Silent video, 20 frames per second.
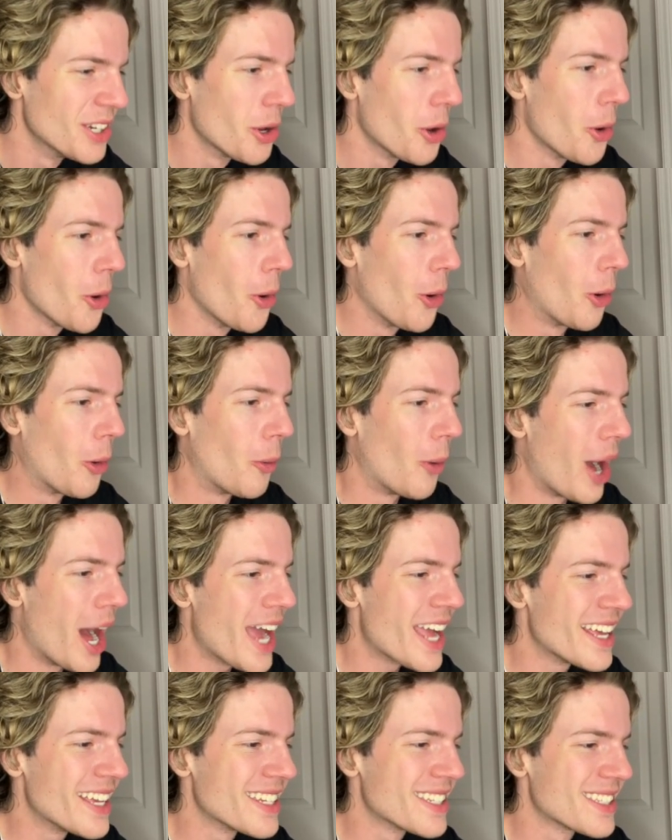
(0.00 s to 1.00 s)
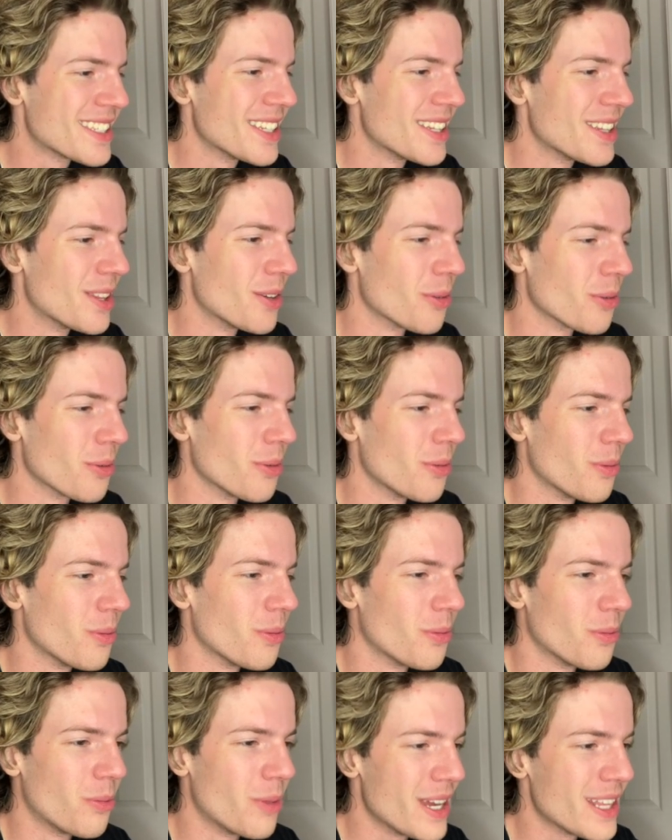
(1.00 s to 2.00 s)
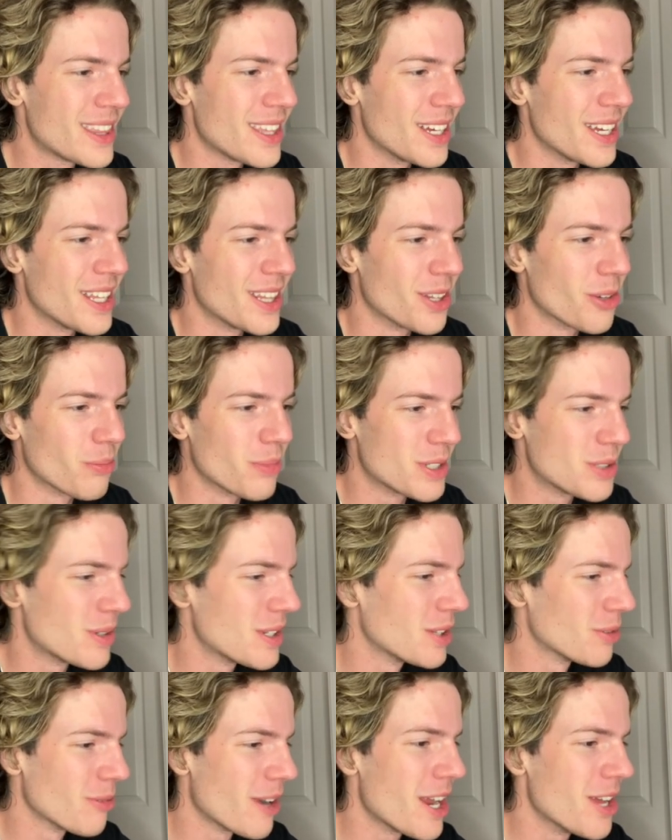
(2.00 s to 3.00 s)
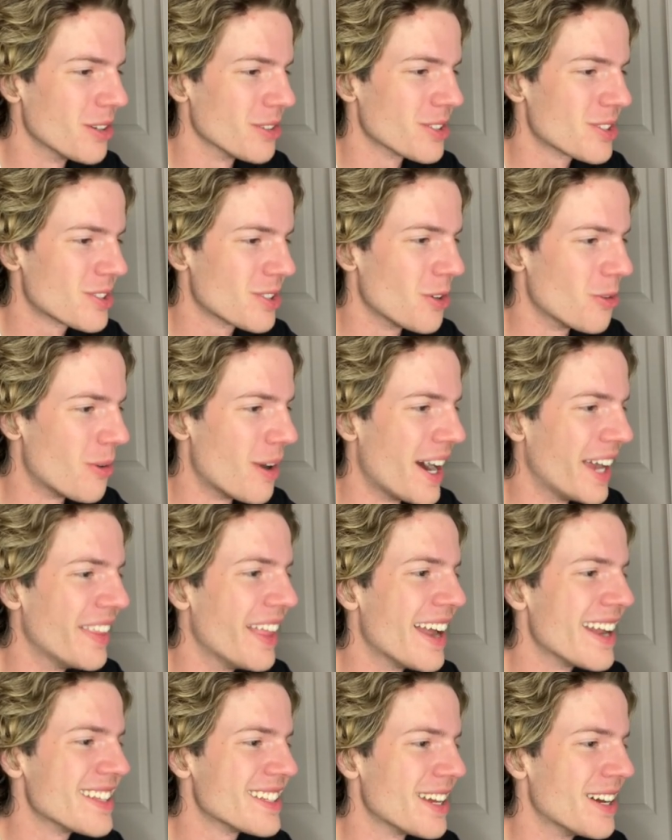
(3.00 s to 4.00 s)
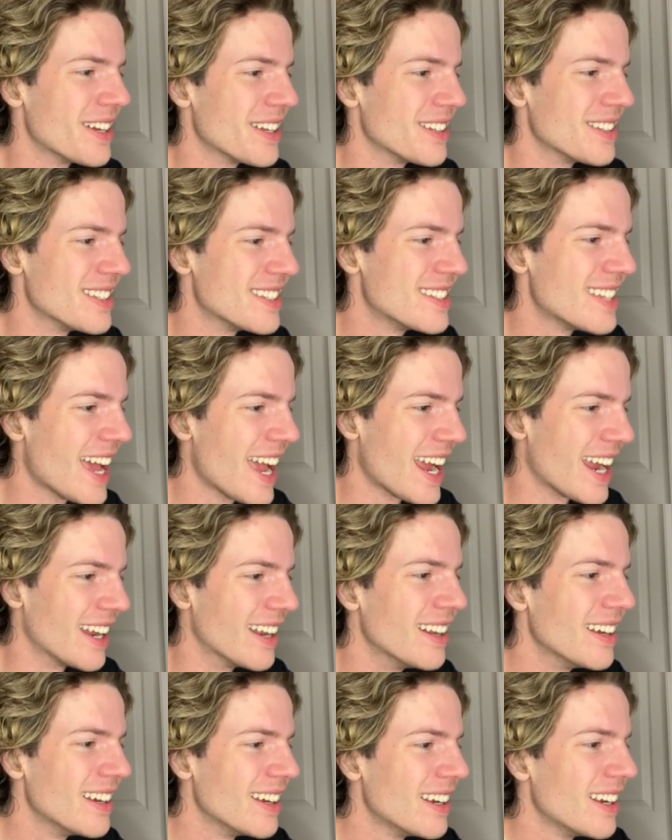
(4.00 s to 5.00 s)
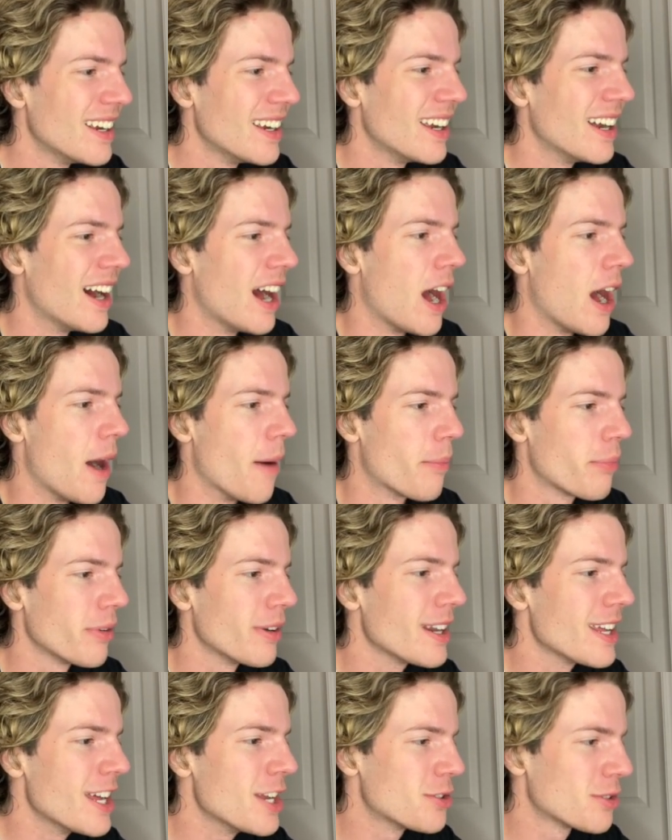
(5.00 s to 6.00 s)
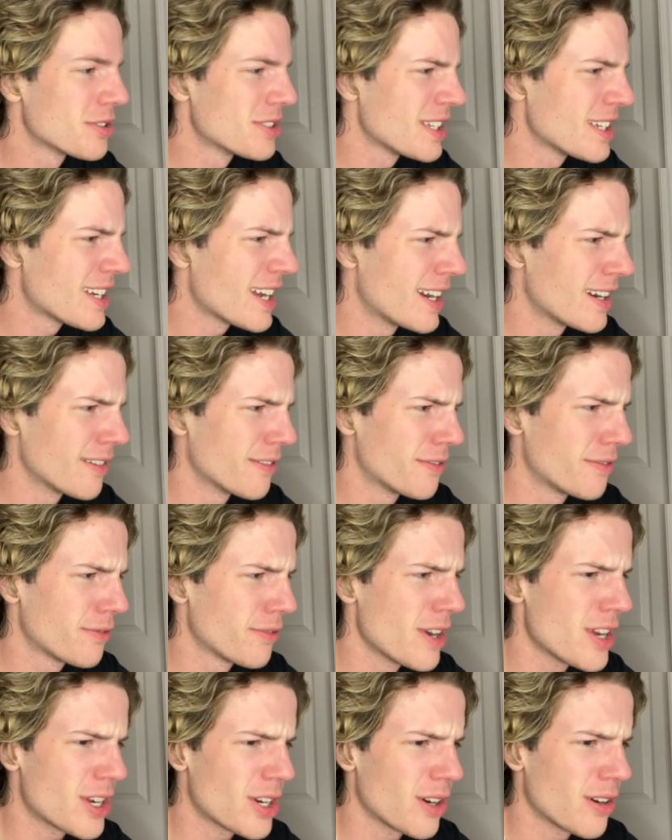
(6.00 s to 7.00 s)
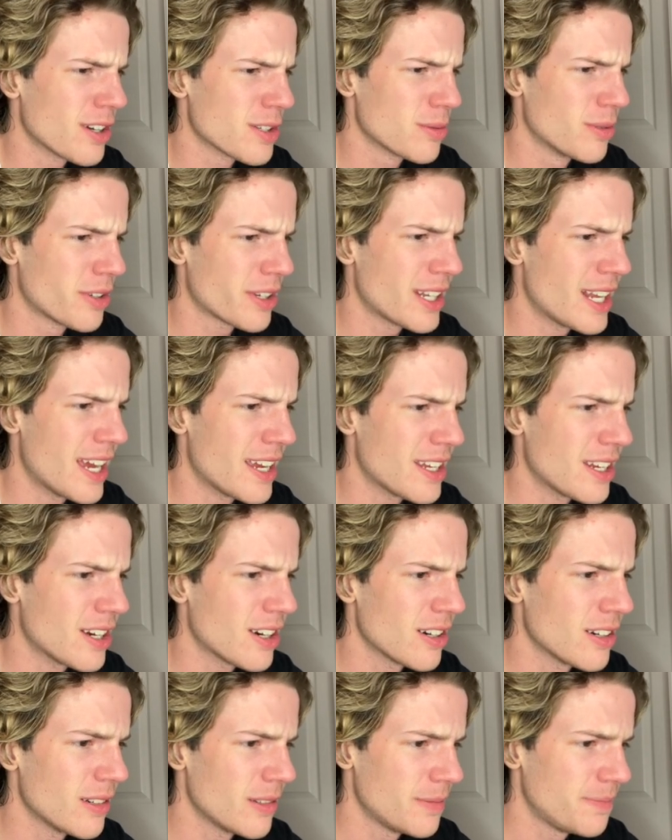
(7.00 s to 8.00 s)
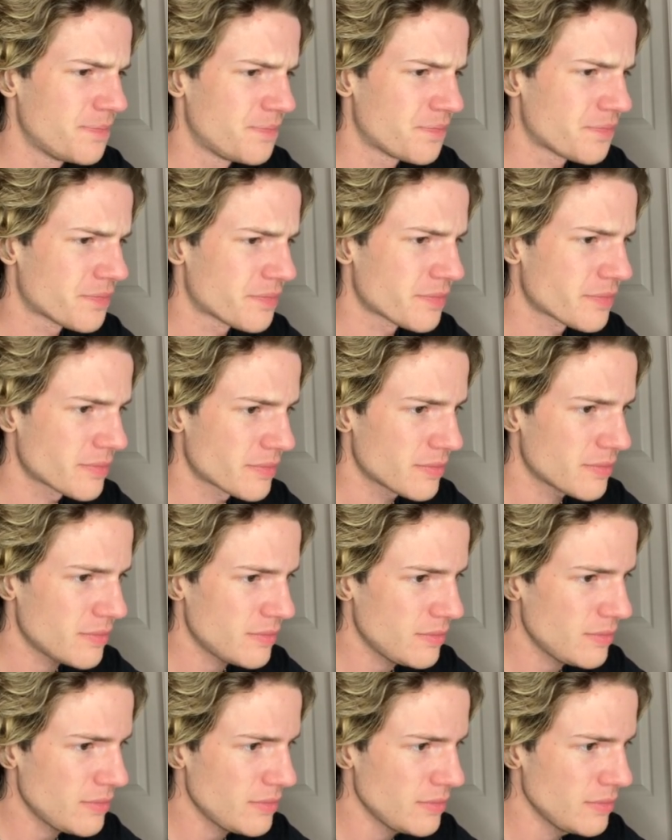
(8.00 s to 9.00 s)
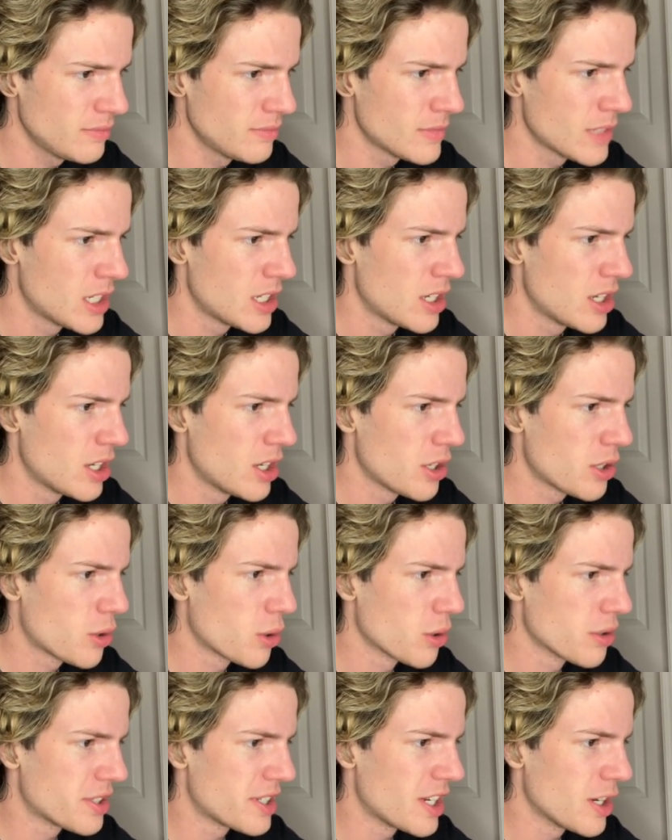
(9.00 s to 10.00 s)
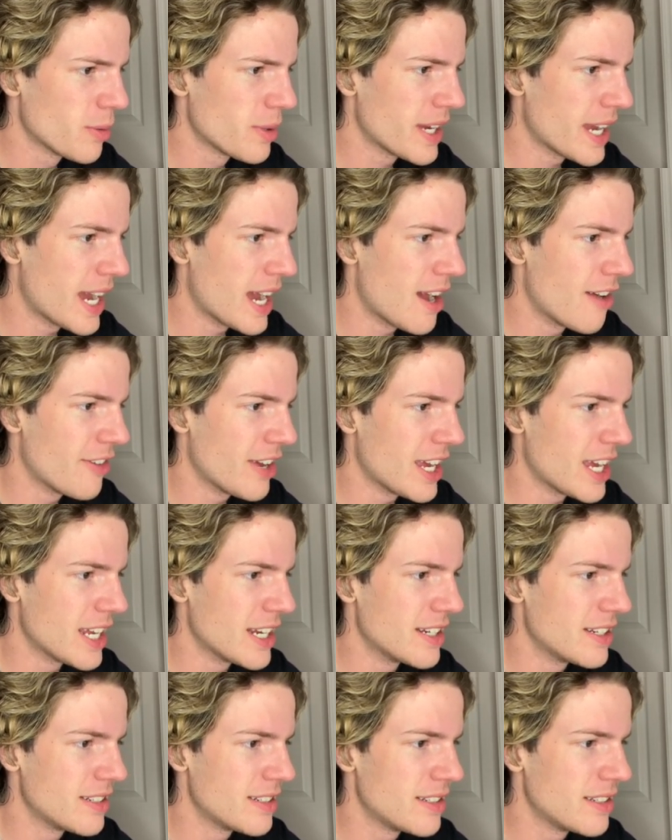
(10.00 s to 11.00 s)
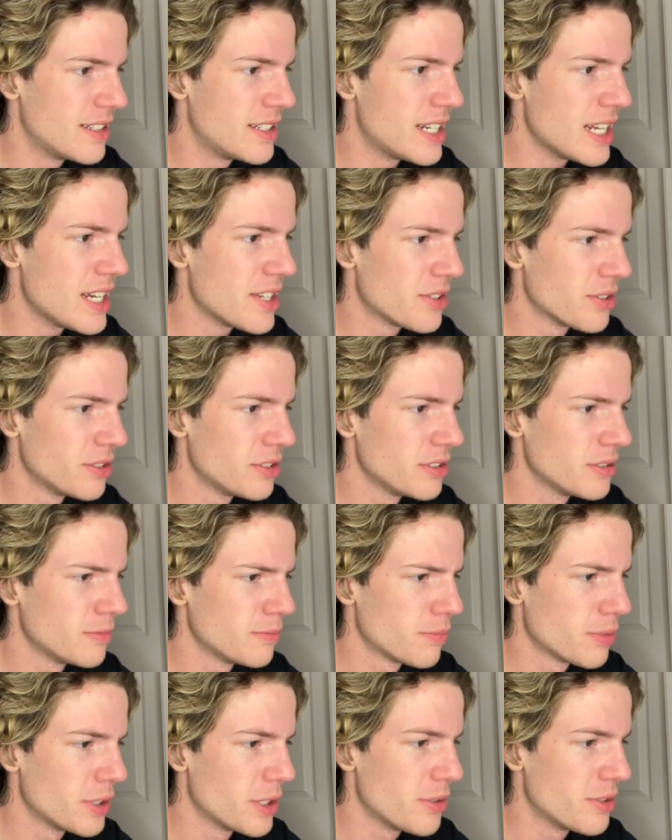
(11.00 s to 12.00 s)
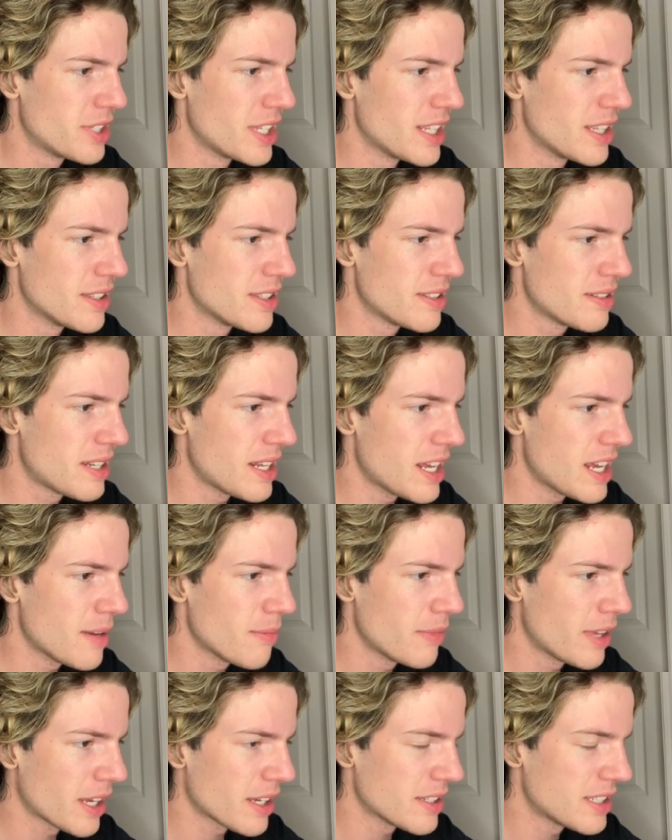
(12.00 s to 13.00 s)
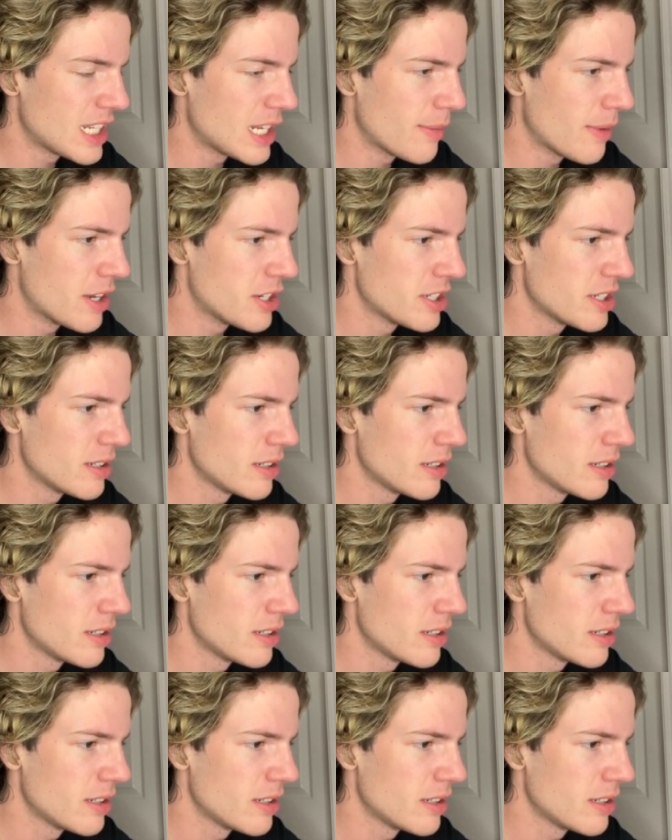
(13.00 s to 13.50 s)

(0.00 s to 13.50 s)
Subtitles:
Why is the width between the rails so wide? That is insane. Pretty interesting kind of freight cars we're looking at here. Of course, here we have a diesel producing steam, like a steam engine.